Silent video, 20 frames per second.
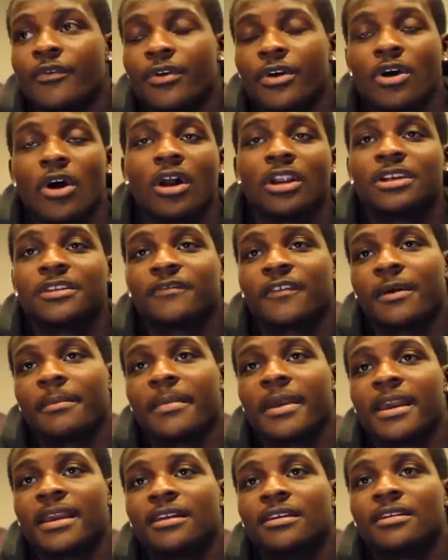Regardless if I
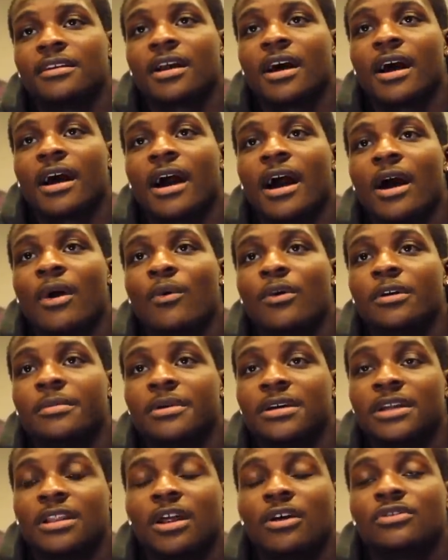make it or not, I want to be
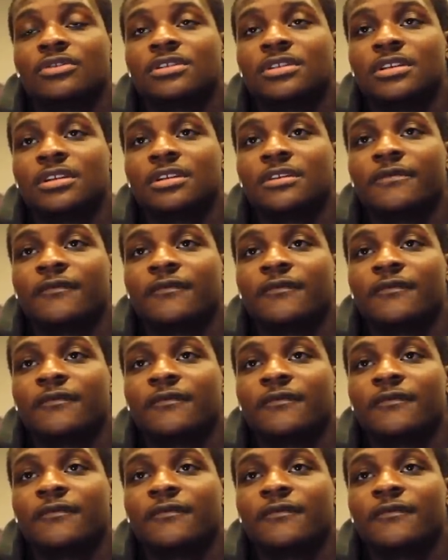close to